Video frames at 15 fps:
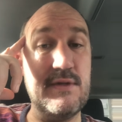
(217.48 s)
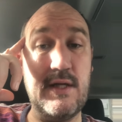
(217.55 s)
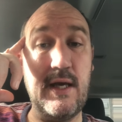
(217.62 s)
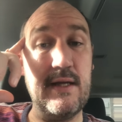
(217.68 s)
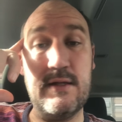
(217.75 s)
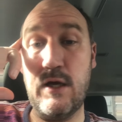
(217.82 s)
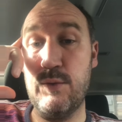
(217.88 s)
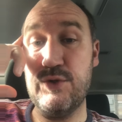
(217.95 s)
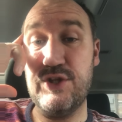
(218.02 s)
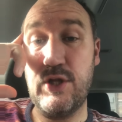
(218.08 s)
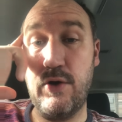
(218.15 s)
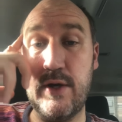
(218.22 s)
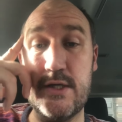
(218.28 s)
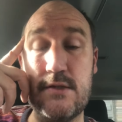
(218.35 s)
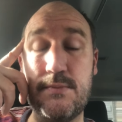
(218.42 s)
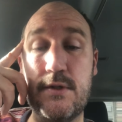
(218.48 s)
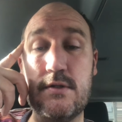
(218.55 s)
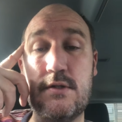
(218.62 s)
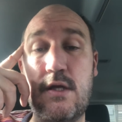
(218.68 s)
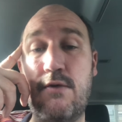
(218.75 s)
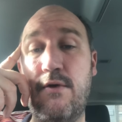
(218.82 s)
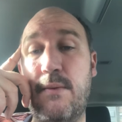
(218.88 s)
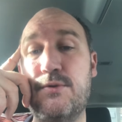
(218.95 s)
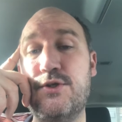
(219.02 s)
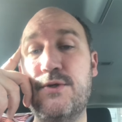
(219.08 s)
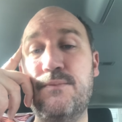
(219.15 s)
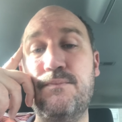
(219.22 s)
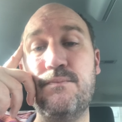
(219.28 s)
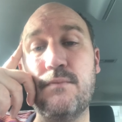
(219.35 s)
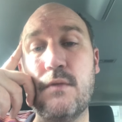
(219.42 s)
No one died because of the
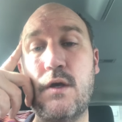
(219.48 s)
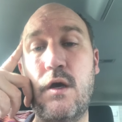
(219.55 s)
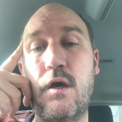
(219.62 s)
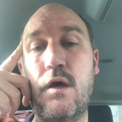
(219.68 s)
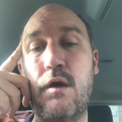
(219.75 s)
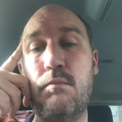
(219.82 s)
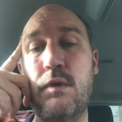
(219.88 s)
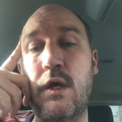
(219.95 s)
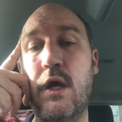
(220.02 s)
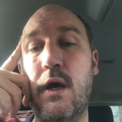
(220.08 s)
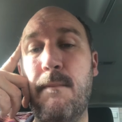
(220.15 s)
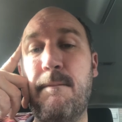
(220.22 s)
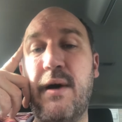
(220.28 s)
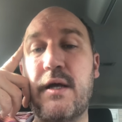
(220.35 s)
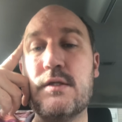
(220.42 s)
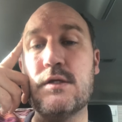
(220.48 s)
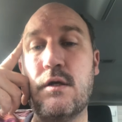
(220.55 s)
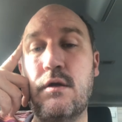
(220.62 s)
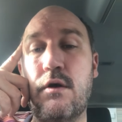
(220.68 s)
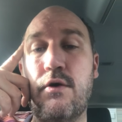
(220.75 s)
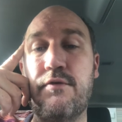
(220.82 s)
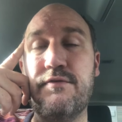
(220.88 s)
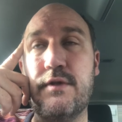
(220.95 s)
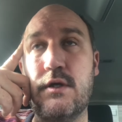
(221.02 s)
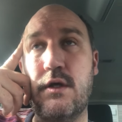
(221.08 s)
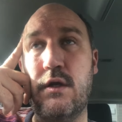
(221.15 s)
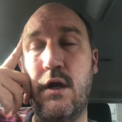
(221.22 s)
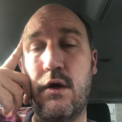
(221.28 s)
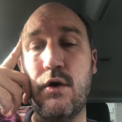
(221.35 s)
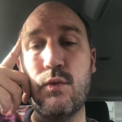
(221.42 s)
eruption, but a lot of
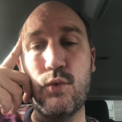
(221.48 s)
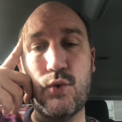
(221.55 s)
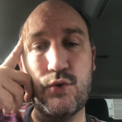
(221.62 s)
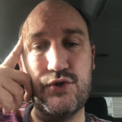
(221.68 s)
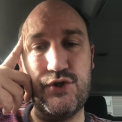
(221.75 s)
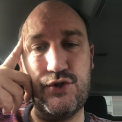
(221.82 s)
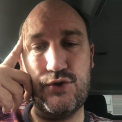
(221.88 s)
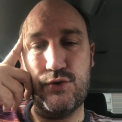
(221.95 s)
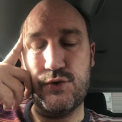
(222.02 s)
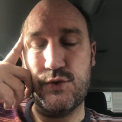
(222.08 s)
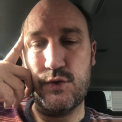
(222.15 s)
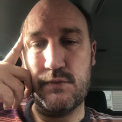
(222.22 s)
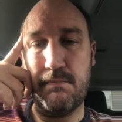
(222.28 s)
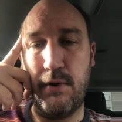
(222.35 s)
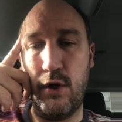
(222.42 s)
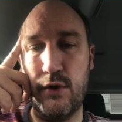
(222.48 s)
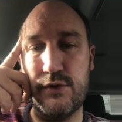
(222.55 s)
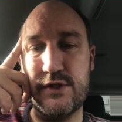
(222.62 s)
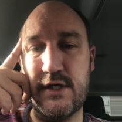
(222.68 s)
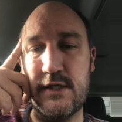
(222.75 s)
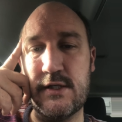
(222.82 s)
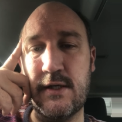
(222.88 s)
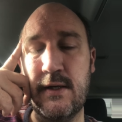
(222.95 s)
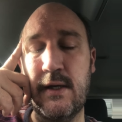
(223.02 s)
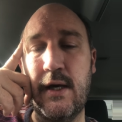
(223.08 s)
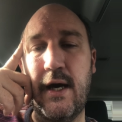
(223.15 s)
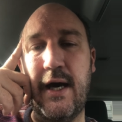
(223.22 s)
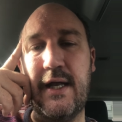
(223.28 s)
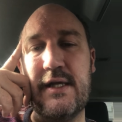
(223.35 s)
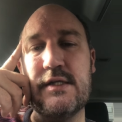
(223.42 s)
the local water source was polluted.
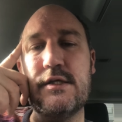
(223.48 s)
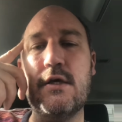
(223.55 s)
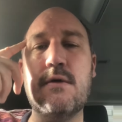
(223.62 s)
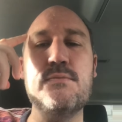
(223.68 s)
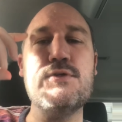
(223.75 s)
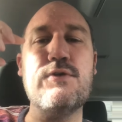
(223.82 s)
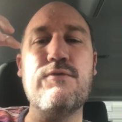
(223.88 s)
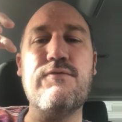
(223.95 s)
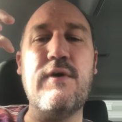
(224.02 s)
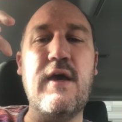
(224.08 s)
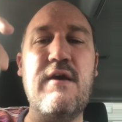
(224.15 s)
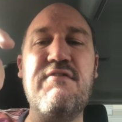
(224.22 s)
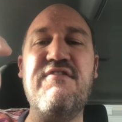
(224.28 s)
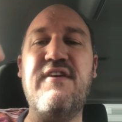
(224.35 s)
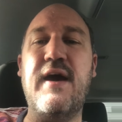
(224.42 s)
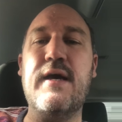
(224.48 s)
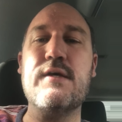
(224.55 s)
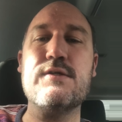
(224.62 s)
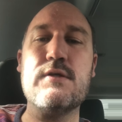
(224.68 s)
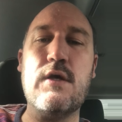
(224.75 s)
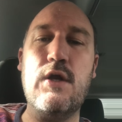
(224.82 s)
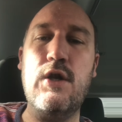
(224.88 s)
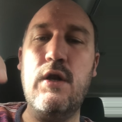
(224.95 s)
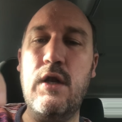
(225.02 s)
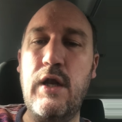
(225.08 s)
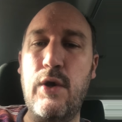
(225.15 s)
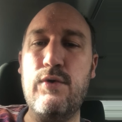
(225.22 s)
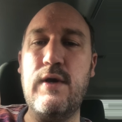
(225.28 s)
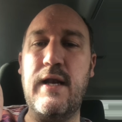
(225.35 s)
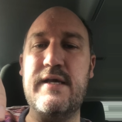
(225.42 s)
And in terms of effects,
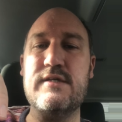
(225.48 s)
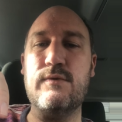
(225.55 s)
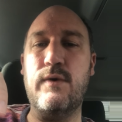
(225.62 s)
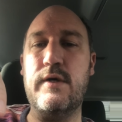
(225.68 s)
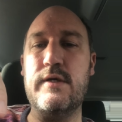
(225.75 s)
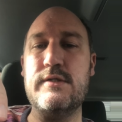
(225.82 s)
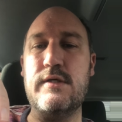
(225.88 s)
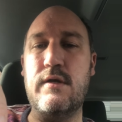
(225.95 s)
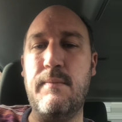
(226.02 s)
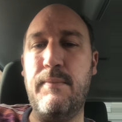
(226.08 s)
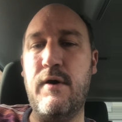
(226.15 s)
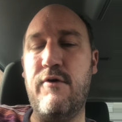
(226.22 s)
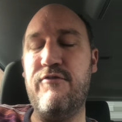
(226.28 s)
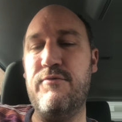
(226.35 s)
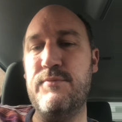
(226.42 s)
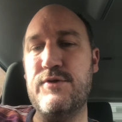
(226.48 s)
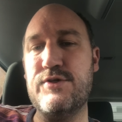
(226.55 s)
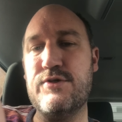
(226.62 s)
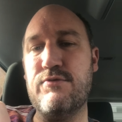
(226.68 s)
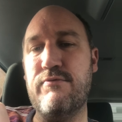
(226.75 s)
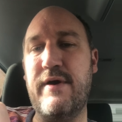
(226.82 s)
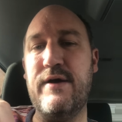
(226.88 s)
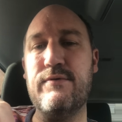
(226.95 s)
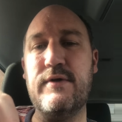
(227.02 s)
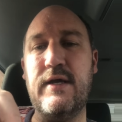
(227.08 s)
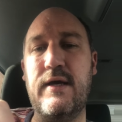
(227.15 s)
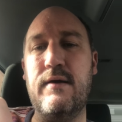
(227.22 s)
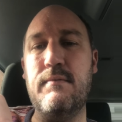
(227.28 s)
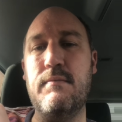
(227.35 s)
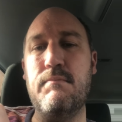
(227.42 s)
locally to Iceland, apart from the
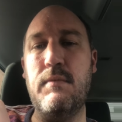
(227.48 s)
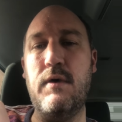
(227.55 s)
surrounding